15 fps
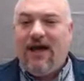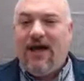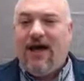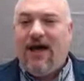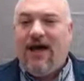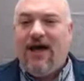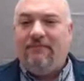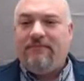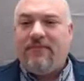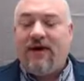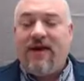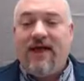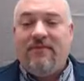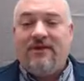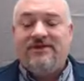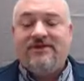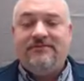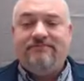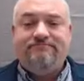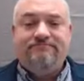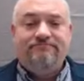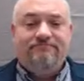Cardiac
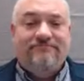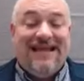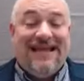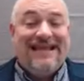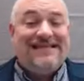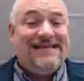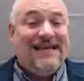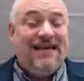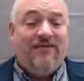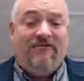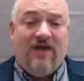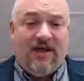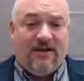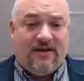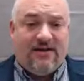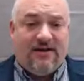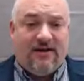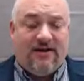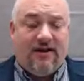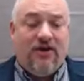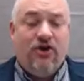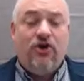muscle, it's
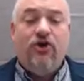involuntary.